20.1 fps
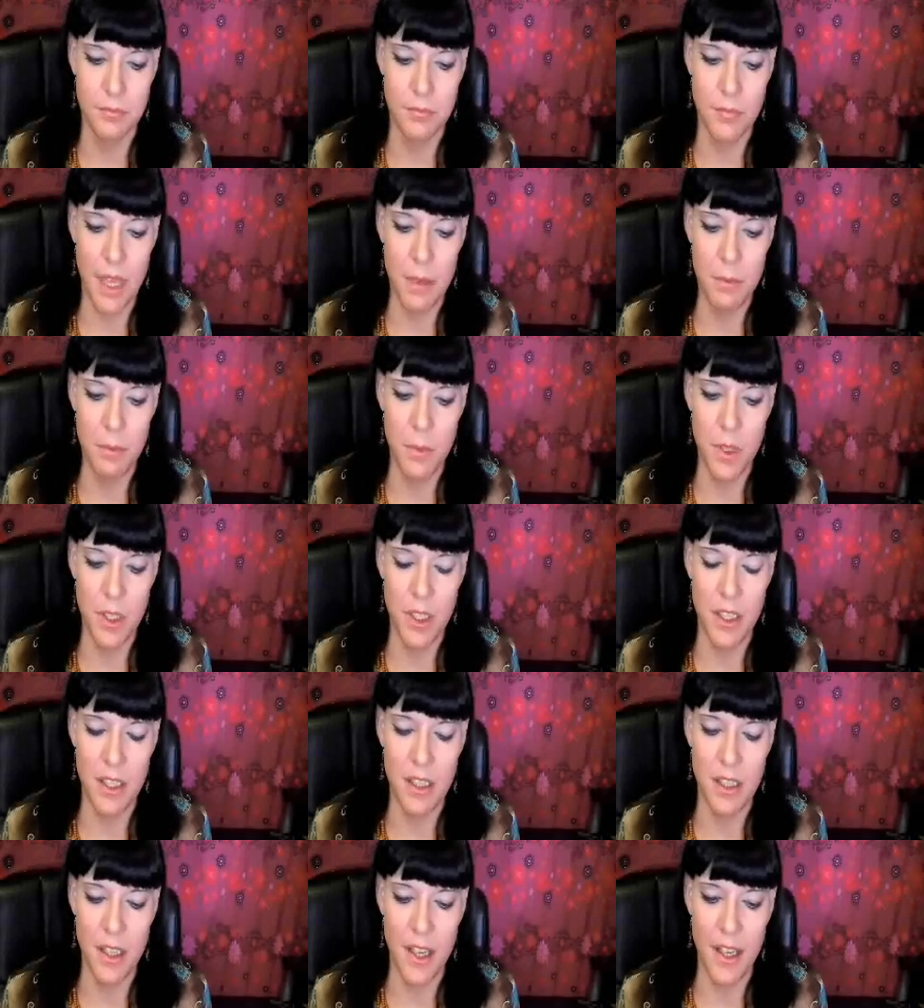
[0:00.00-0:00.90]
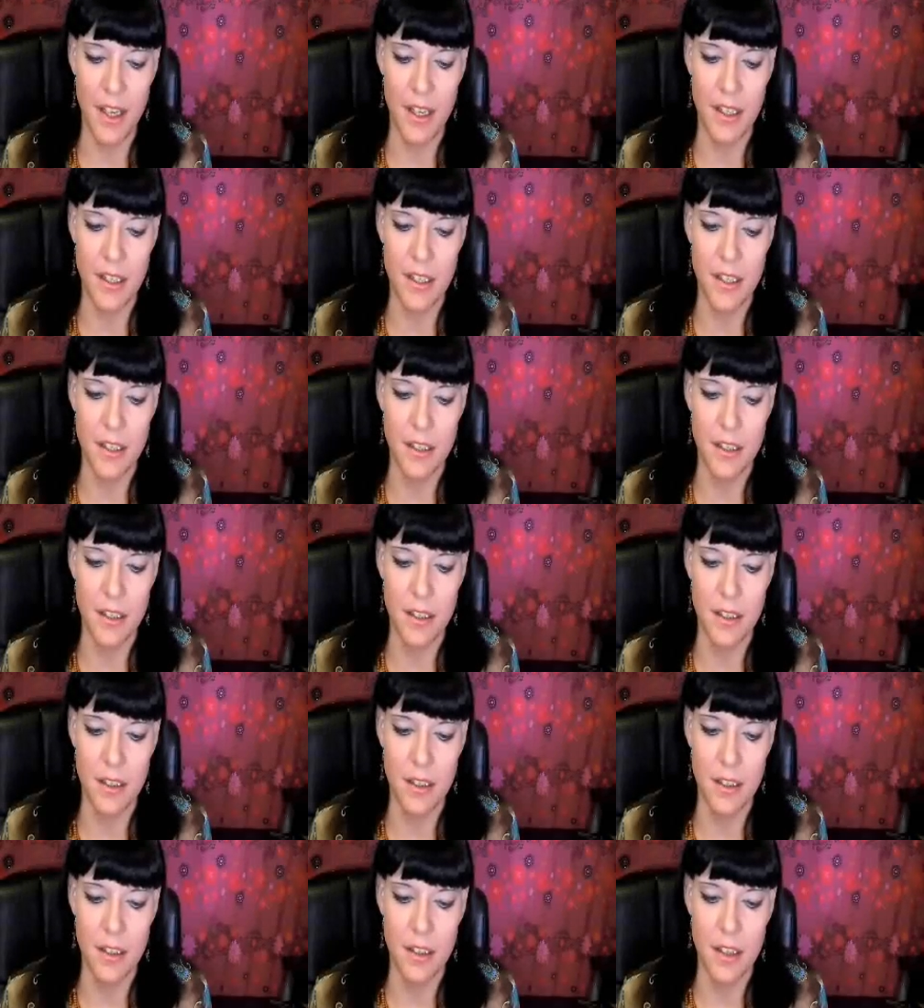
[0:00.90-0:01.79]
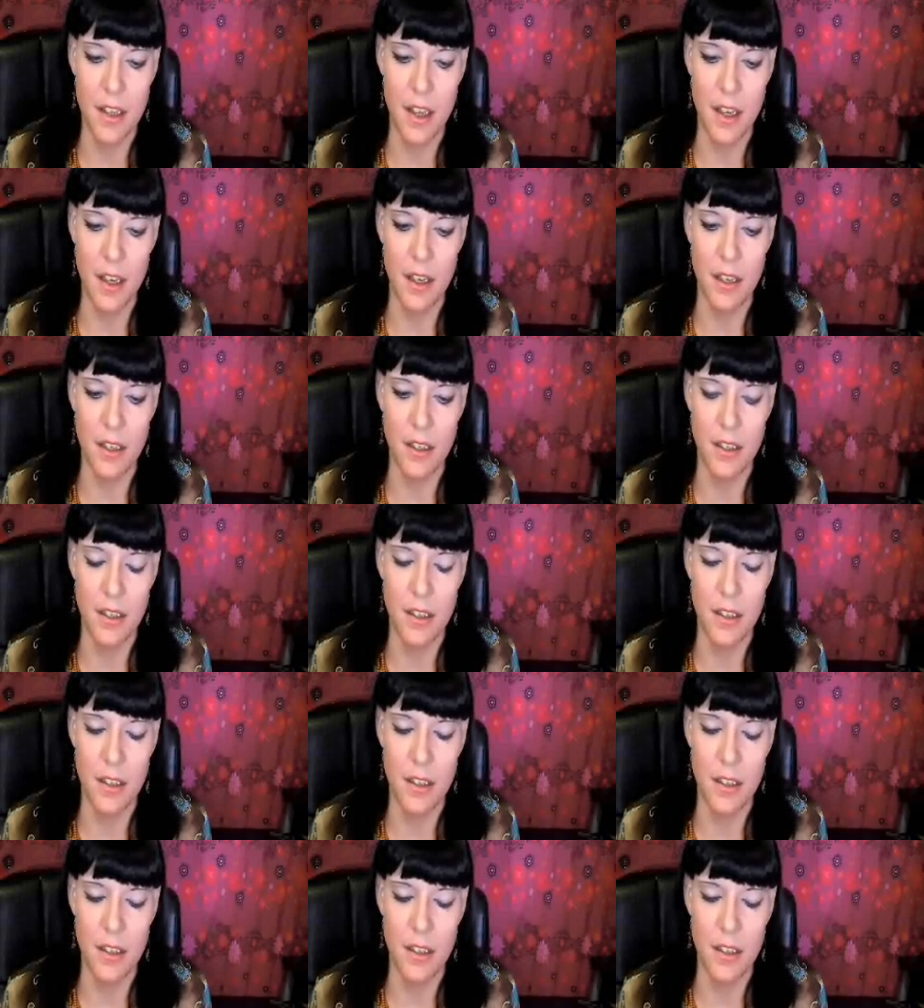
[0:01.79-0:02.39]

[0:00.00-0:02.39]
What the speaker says: I'm really glad that